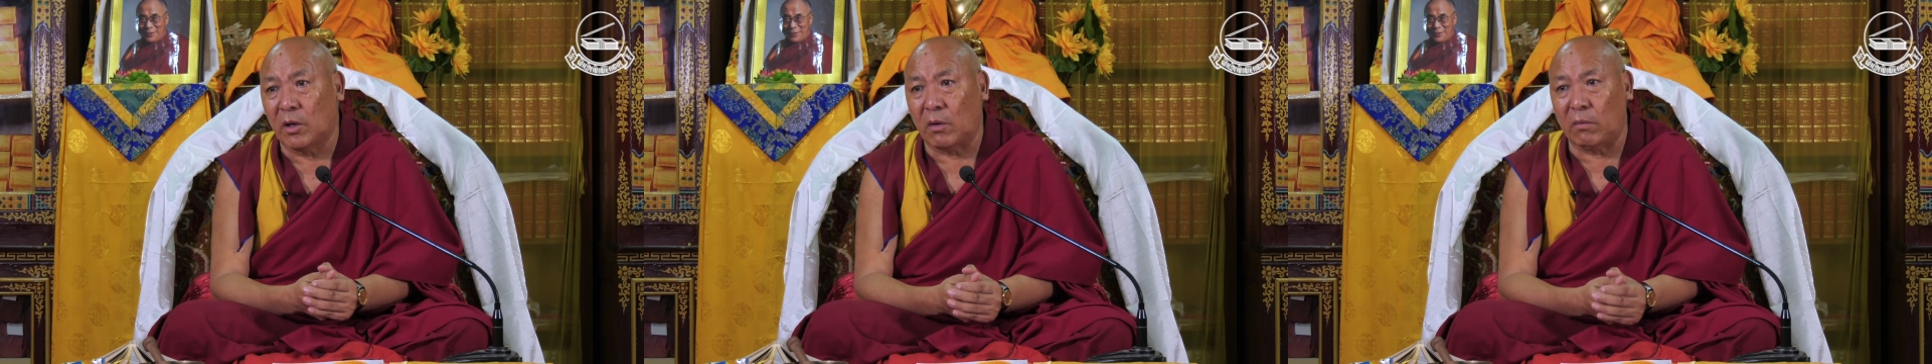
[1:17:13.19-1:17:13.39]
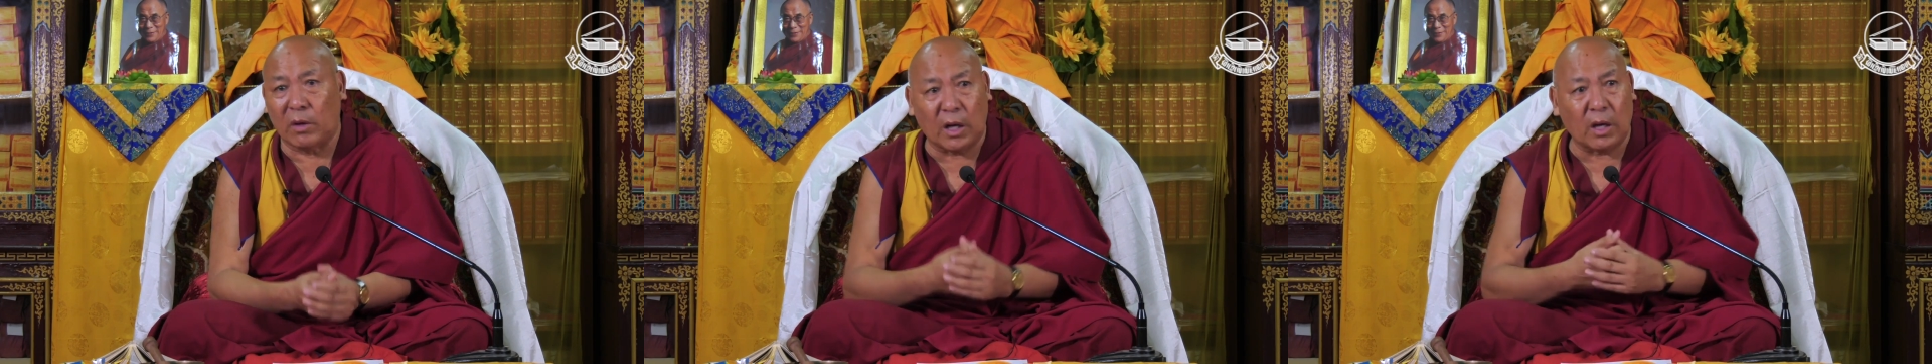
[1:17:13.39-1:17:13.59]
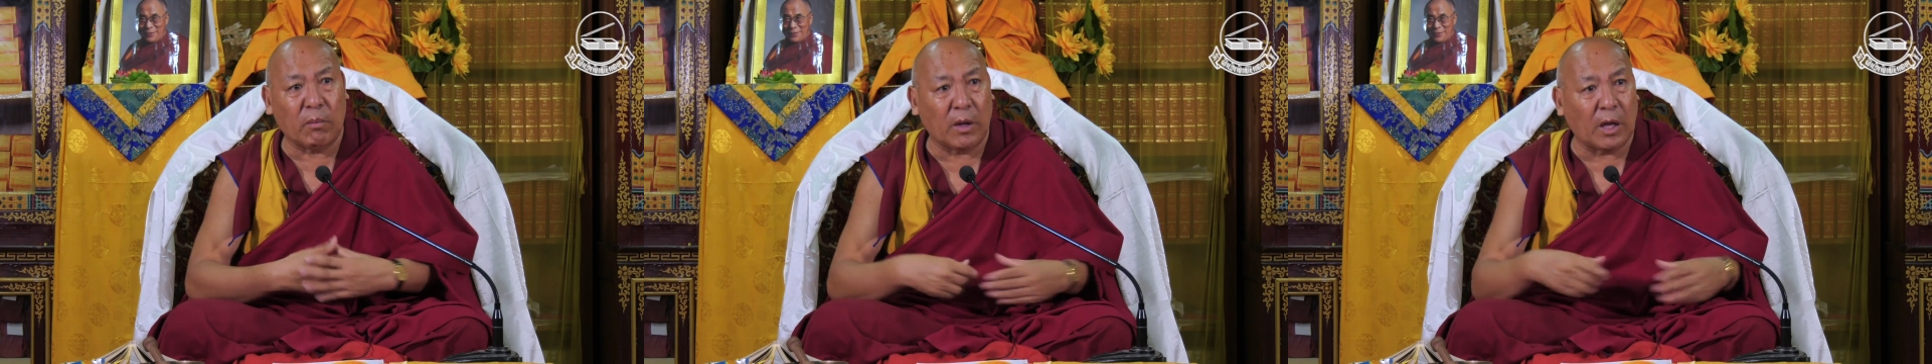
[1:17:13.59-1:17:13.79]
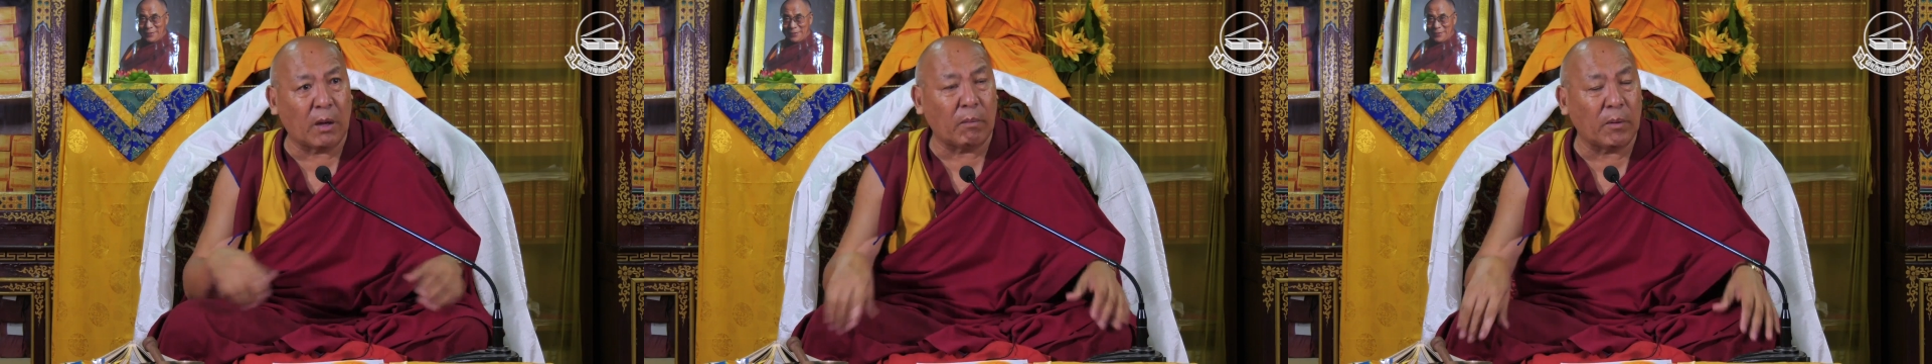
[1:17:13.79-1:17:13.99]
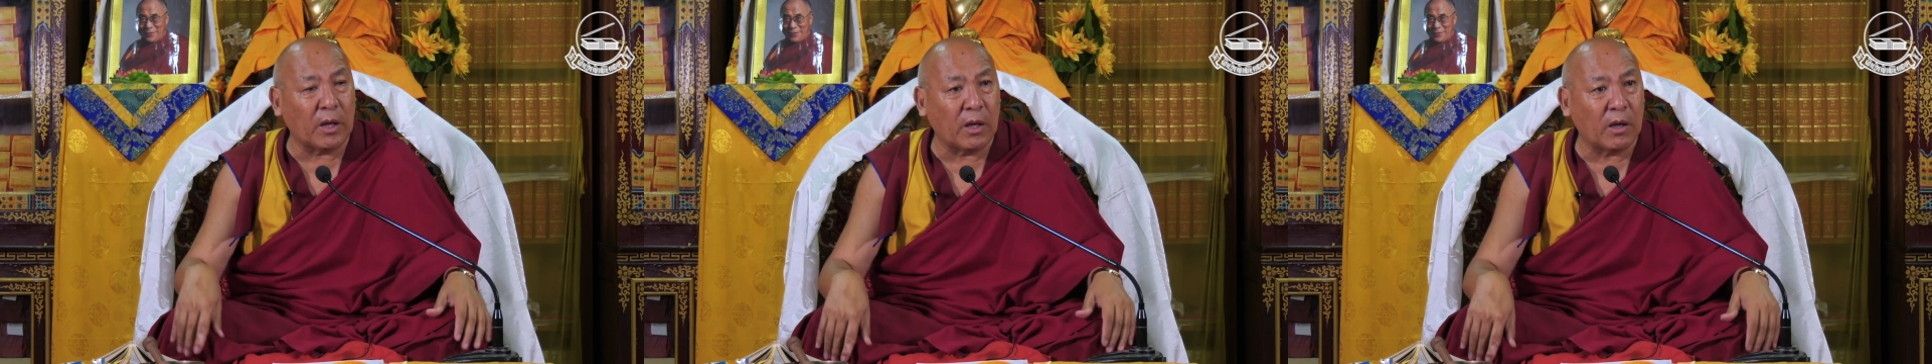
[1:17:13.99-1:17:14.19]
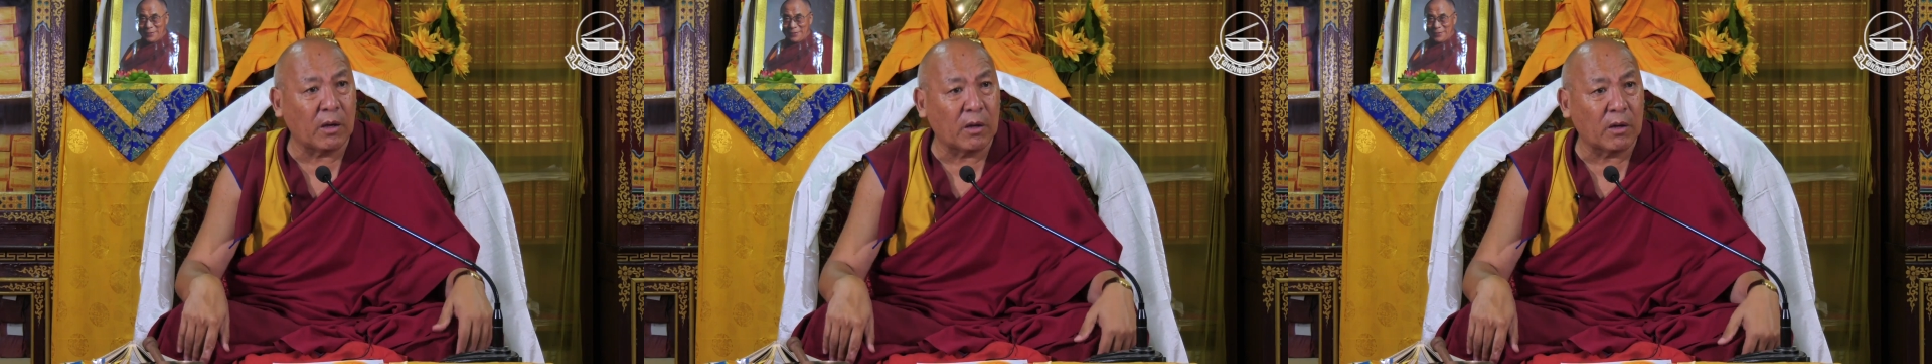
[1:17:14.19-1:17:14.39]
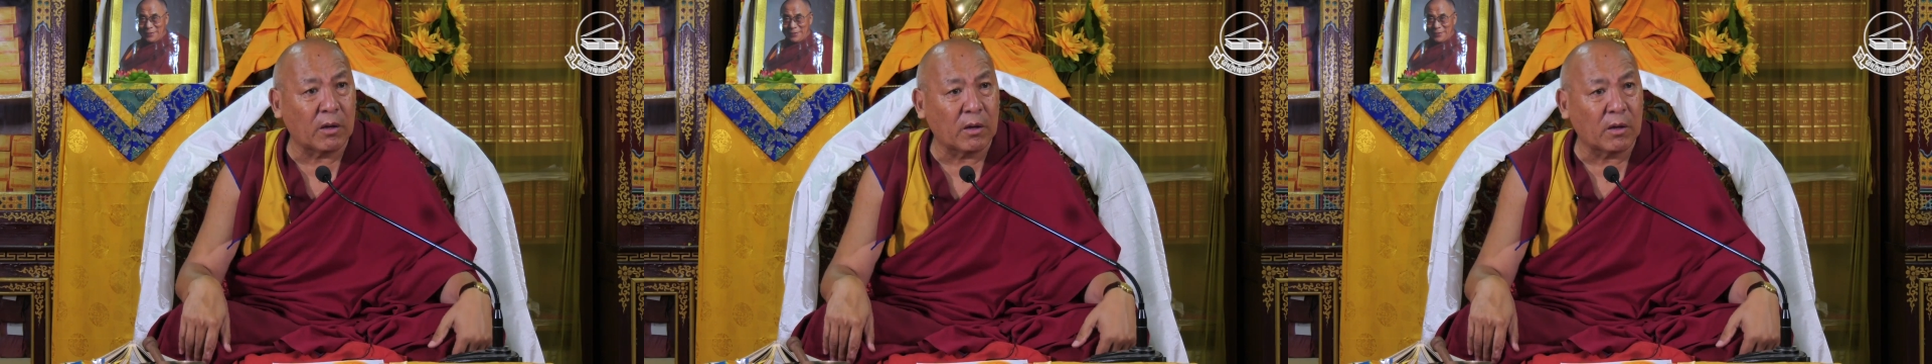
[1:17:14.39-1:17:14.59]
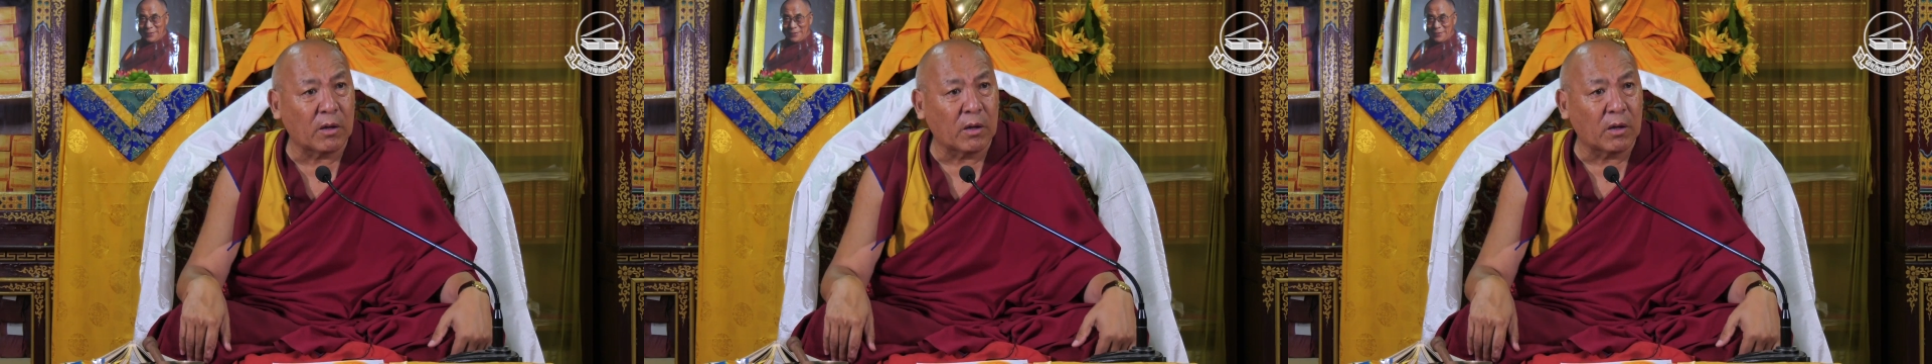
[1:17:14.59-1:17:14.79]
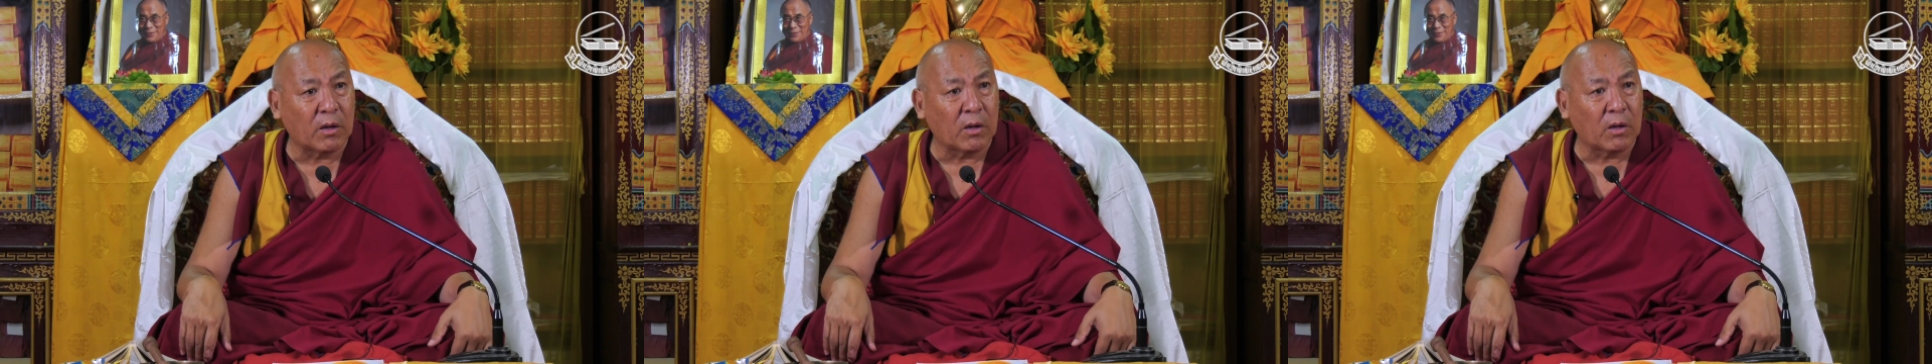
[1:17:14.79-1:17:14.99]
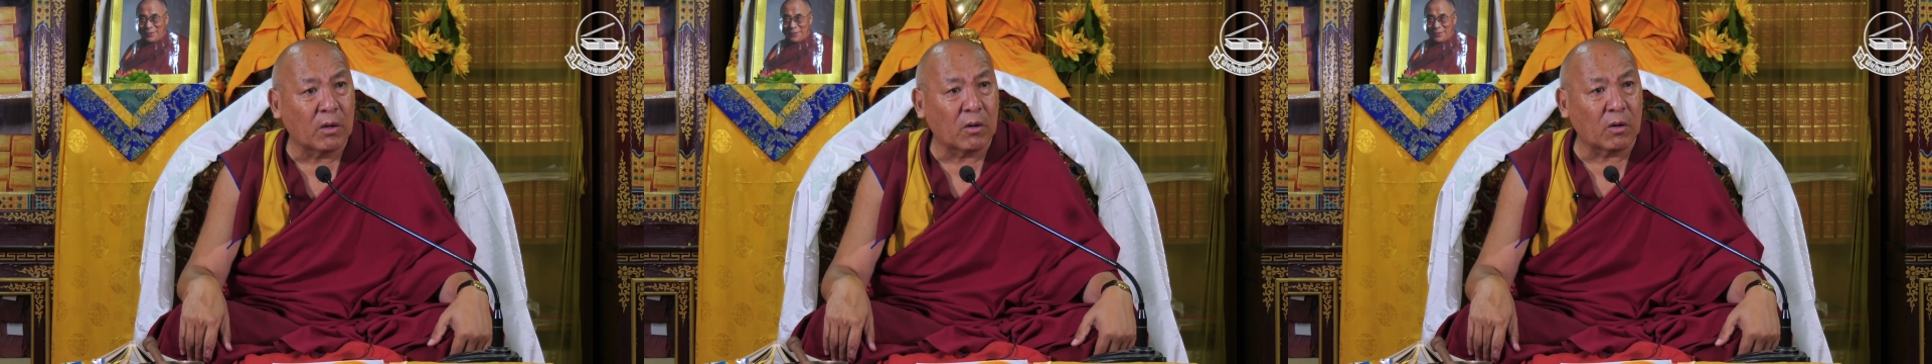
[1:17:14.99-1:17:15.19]
Will I be happy
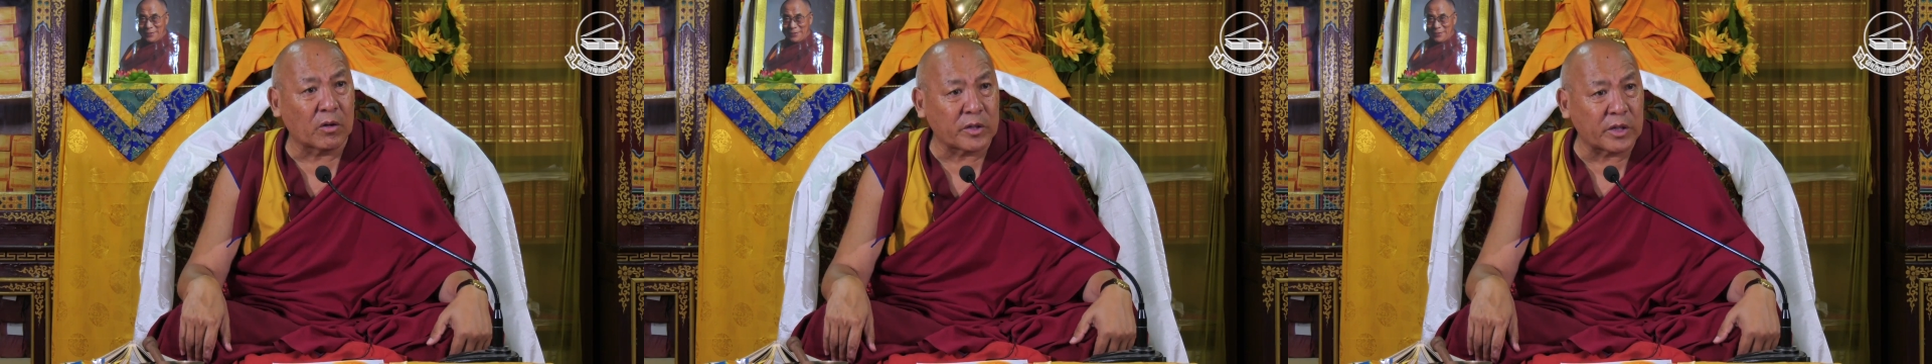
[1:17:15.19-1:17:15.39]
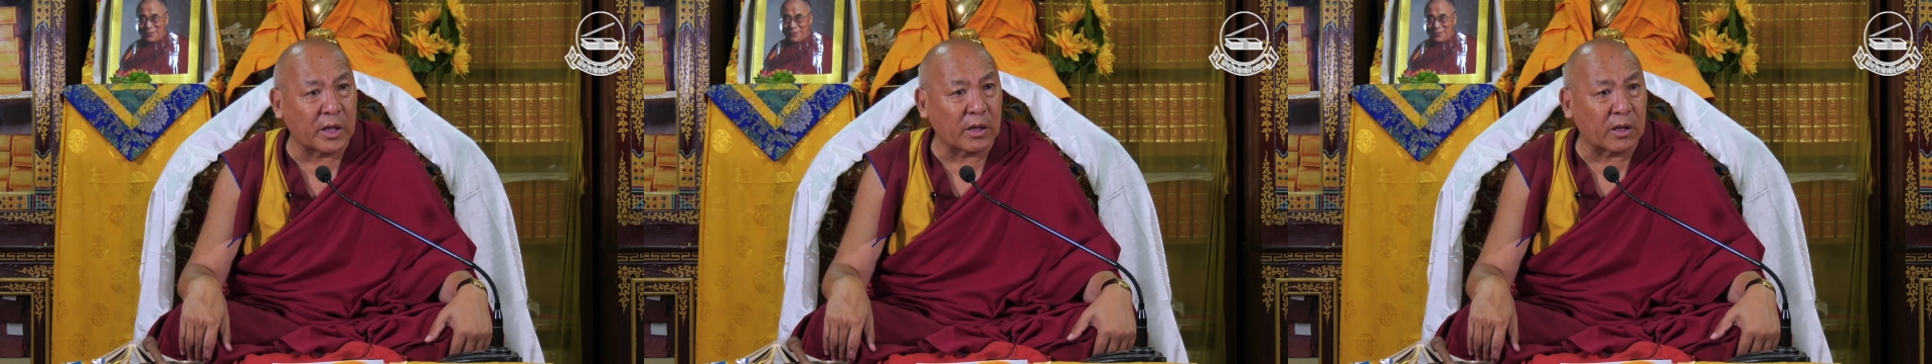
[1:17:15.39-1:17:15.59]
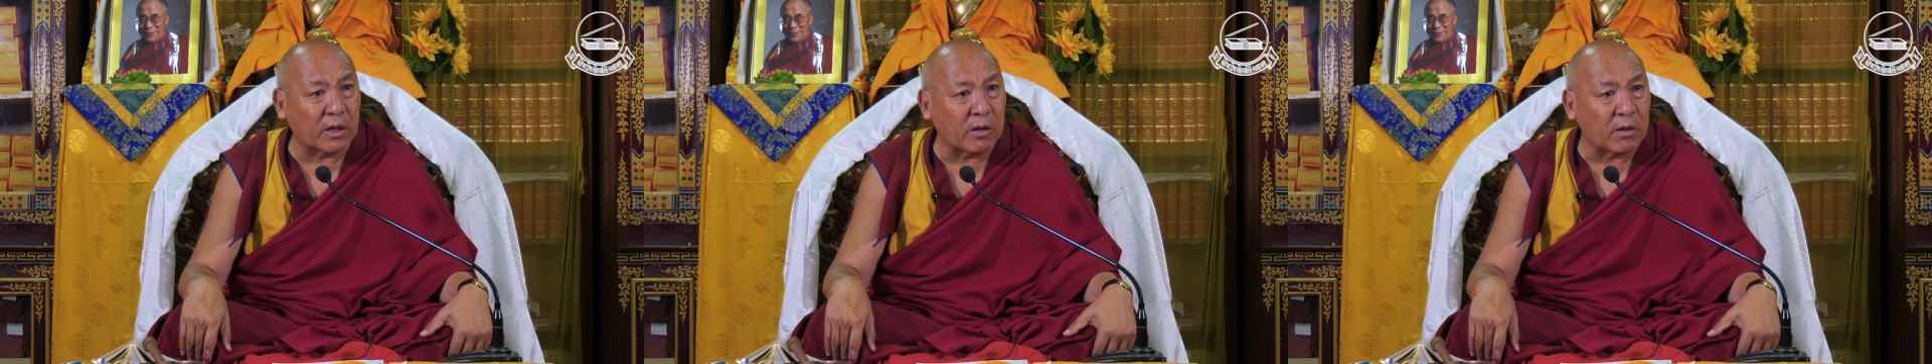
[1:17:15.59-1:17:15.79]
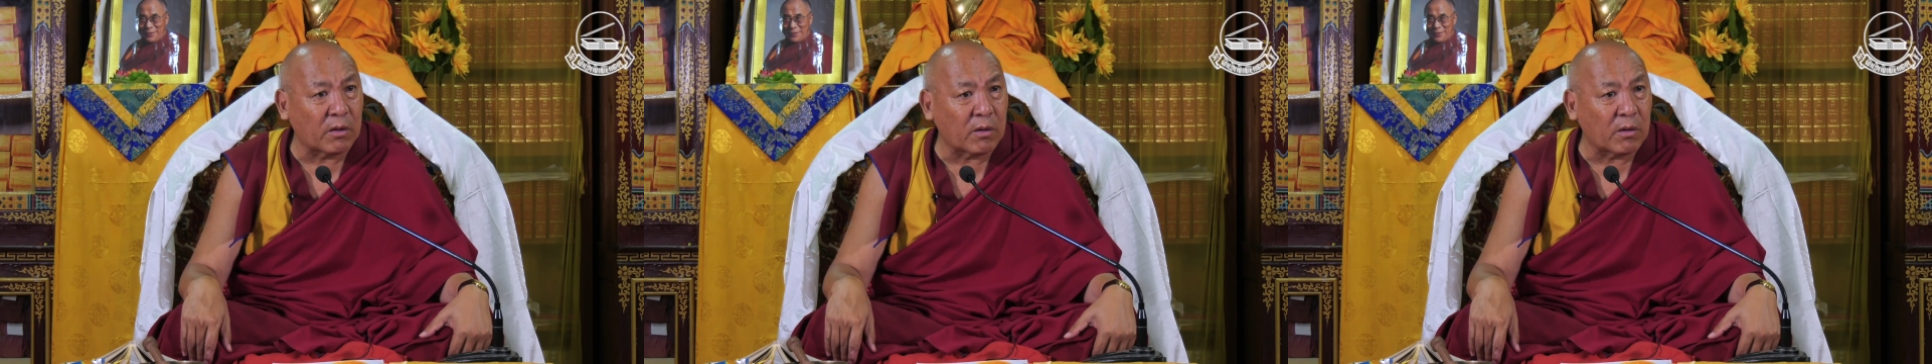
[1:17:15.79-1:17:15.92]
or sad?